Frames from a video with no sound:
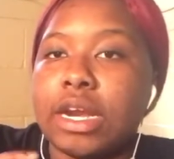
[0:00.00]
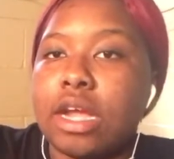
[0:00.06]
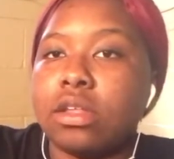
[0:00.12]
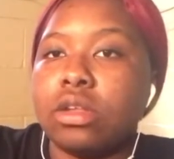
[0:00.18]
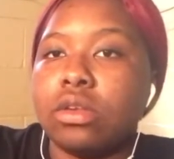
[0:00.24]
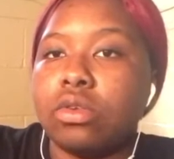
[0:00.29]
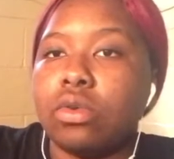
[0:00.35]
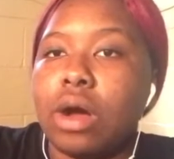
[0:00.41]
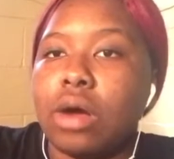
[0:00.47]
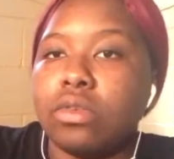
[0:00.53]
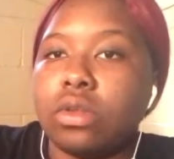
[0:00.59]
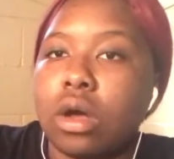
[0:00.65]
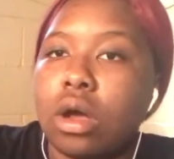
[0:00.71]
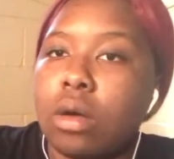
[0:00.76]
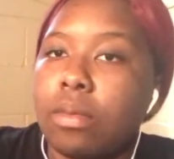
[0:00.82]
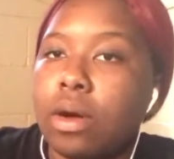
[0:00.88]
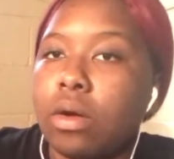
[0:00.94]
That's the dude I was
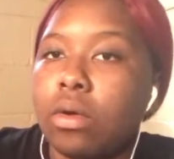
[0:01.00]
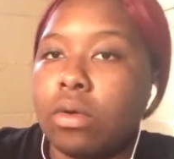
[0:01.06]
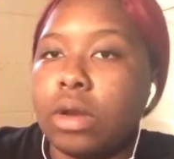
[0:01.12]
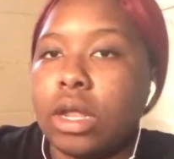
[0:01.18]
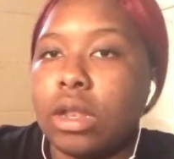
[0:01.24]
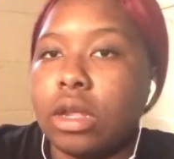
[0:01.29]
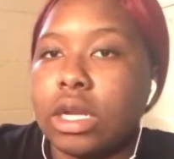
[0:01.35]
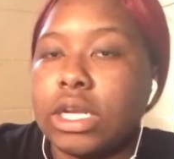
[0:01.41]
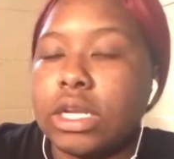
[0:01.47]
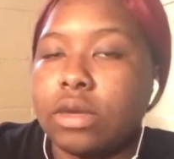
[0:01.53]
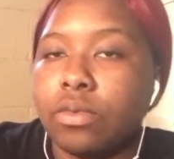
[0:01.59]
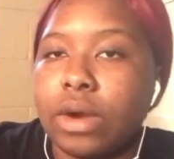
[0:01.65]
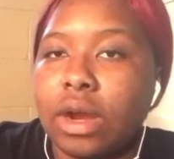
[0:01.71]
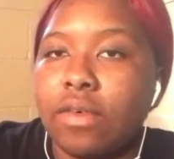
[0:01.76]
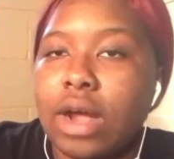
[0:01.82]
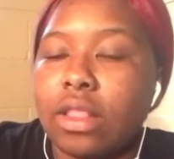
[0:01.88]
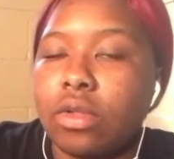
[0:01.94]
talking about. That little,
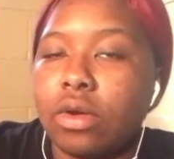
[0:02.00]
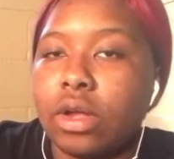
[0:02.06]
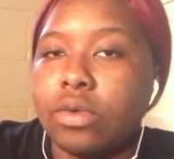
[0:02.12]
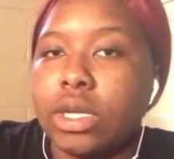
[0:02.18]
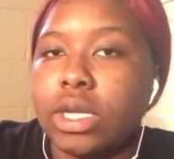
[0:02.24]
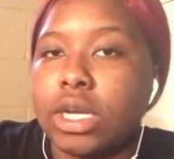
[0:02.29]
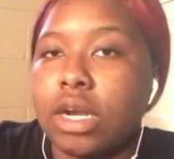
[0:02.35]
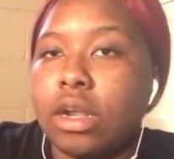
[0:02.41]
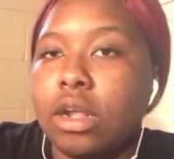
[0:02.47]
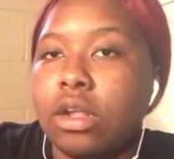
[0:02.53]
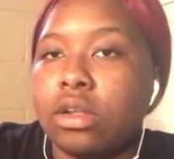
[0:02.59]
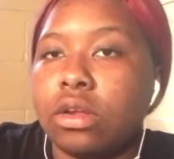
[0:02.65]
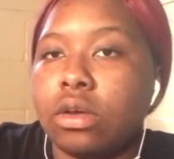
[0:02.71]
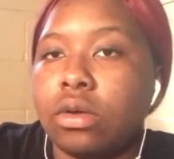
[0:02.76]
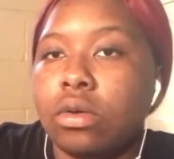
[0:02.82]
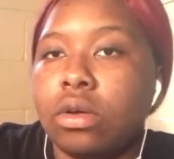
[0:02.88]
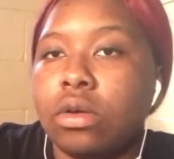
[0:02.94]
whatever. I thought he was Chinese,
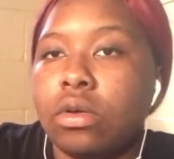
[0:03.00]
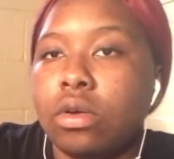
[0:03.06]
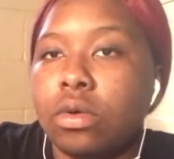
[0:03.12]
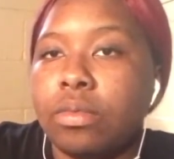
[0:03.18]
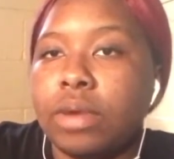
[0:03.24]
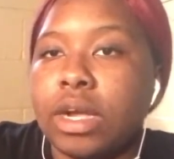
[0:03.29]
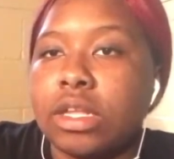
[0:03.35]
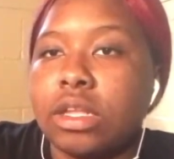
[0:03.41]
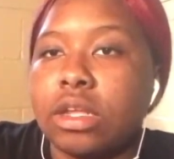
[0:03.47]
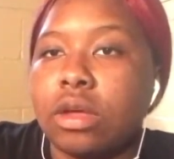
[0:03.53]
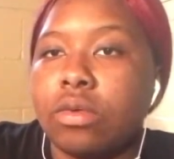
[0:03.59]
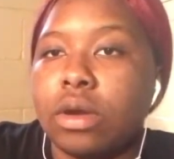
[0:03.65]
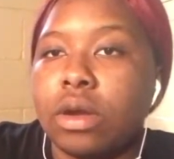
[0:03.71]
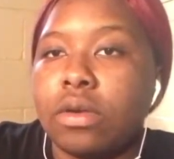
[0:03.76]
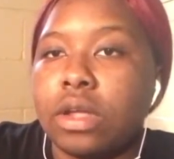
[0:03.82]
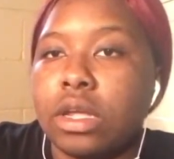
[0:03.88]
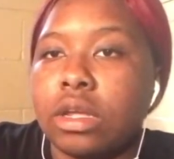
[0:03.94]
though. Or Mexican,
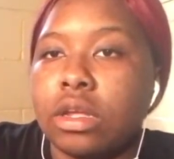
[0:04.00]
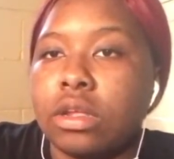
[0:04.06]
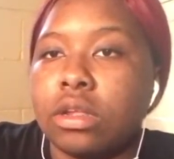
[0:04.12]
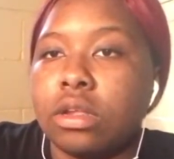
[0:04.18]
whatever he is.